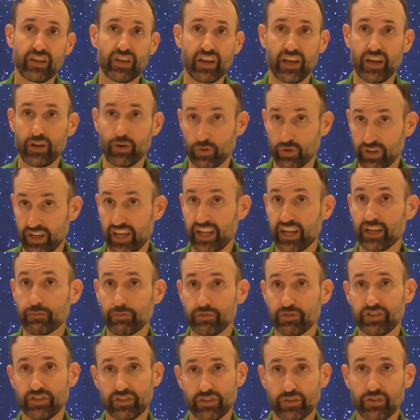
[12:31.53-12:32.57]
and organic
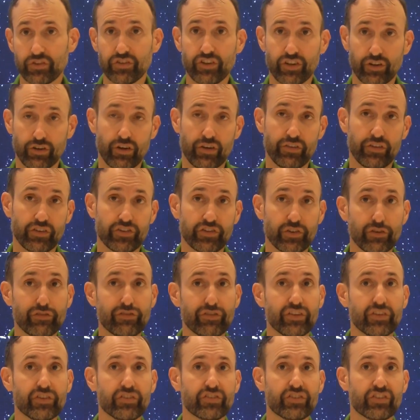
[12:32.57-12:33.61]
materials that are on the
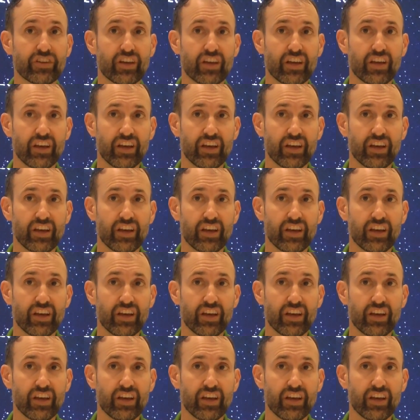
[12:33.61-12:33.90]
surface.